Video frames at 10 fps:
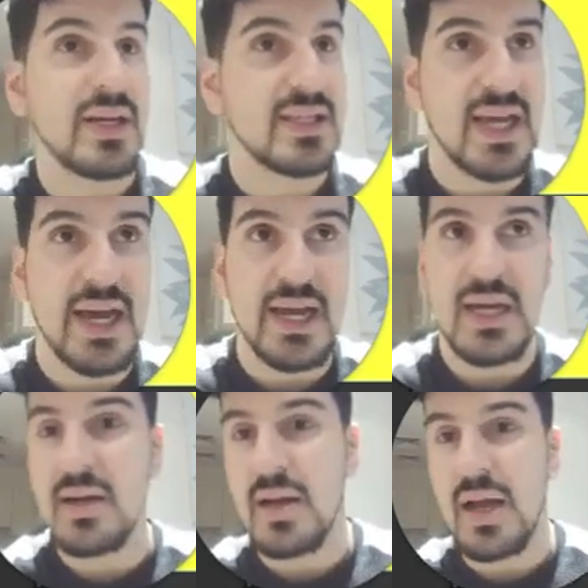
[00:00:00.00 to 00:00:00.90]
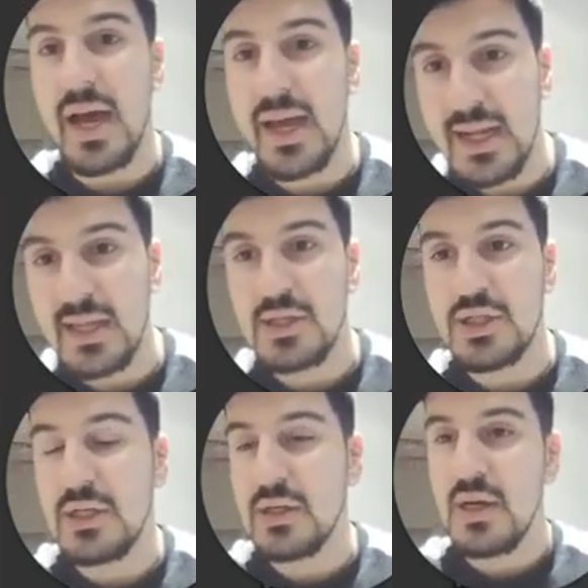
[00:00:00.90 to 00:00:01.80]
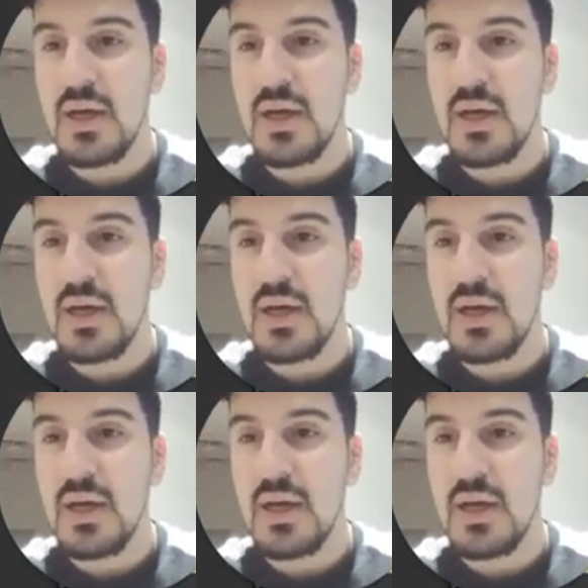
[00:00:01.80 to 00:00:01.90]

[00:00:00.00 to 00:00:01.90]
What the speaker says: exciting, high energy,